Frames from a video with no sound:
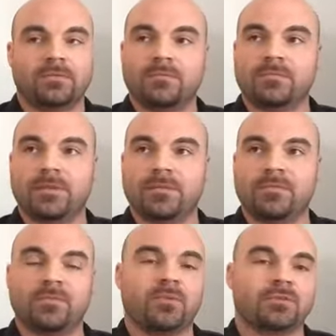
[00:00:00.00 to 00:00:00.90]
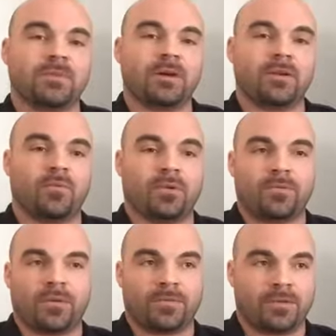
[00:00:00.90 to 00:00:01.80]
make someone's mind up one
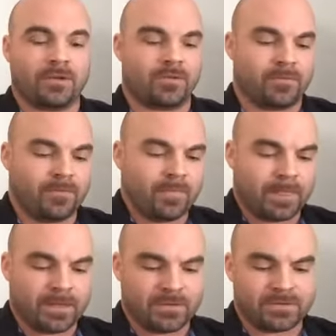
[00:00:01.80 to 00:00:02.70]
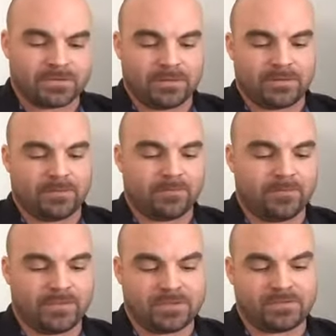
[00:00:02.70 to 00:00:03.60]
way or the other. Here's just a little
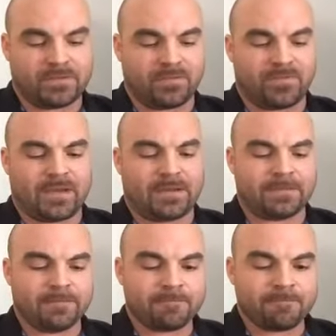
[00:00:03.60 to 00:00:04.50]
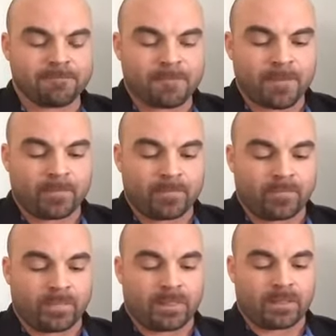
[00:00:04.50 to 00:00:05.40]
interesting fact.
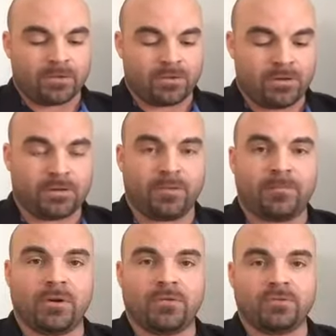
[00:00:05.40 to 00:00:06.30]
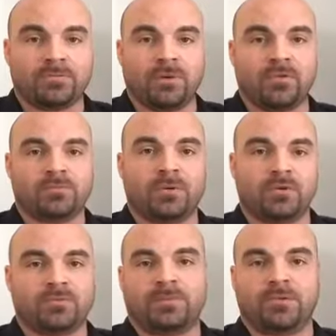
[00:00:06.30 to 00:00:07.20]
You look at the polls.
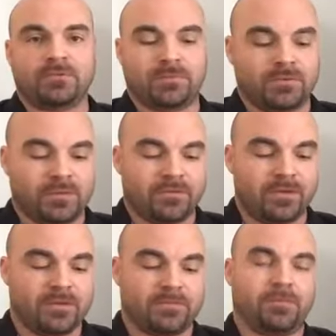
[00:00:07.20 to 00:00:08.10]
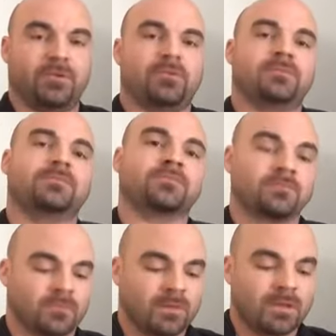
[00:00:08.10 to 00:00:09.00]
Every day is a poll.
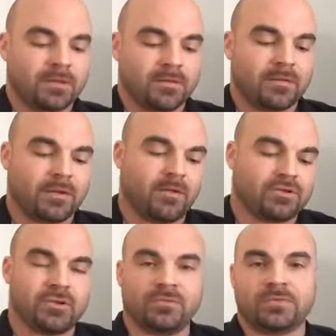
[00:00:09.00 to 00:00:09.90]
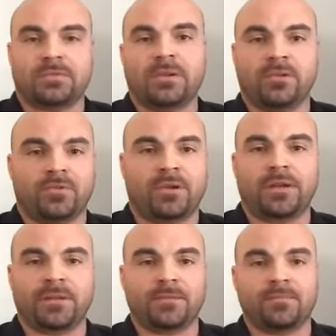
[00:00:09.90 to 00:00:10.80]
It all shows Hillary
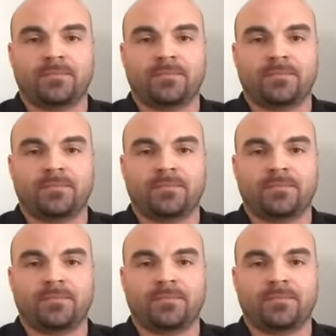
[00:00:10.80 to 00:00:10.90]
Clinton